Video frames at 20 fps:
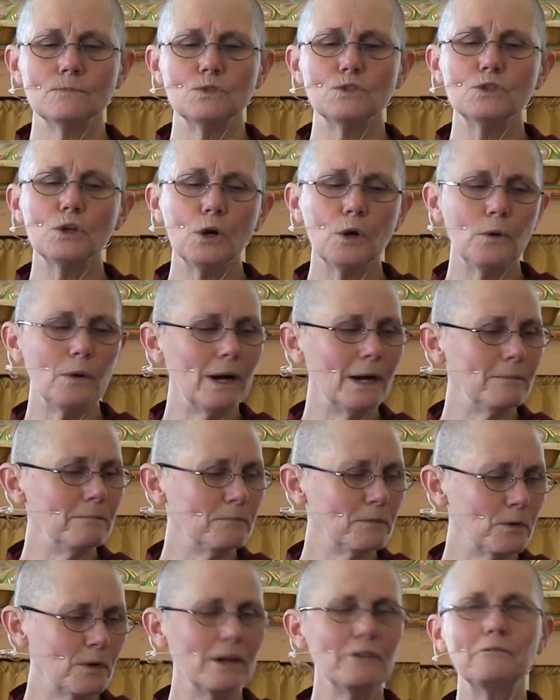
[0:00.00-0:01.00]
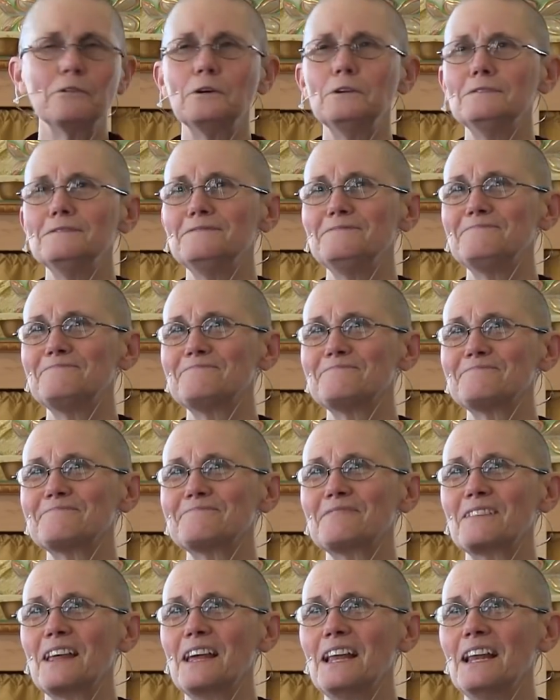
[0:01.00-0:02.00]
So I'm grateful,
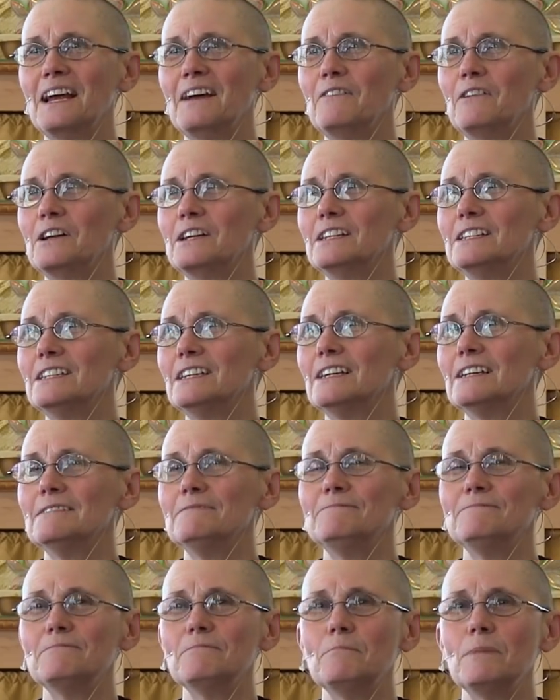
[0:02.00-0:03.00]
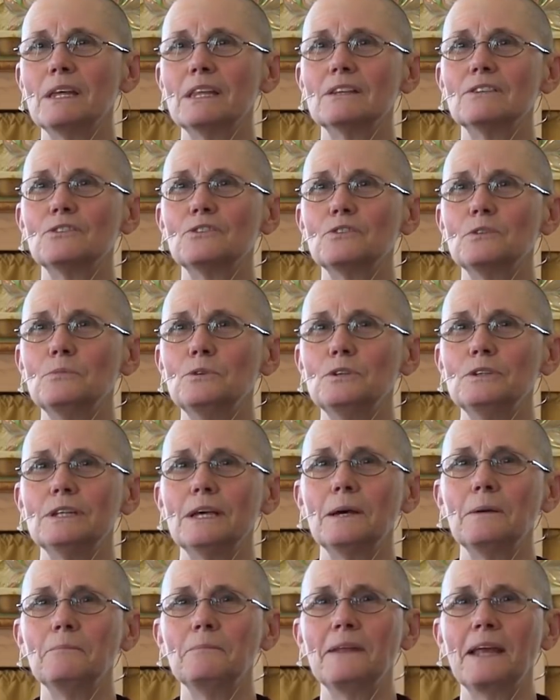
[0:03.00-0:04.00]
and I wanted to make this tribute
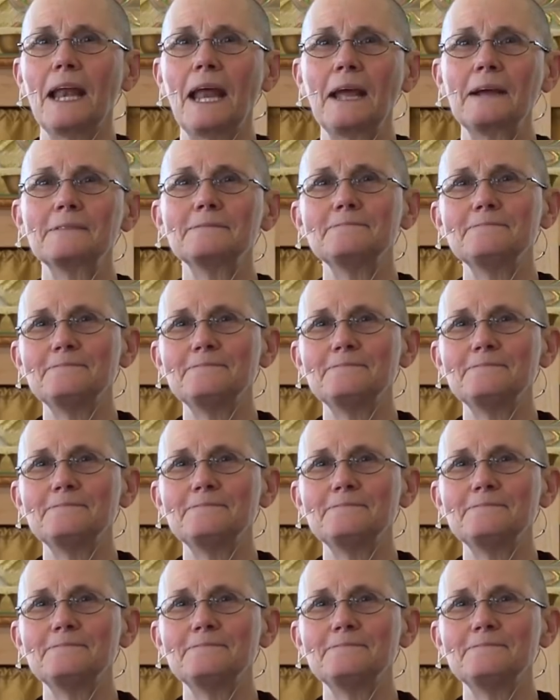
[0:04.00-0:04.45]
to him today.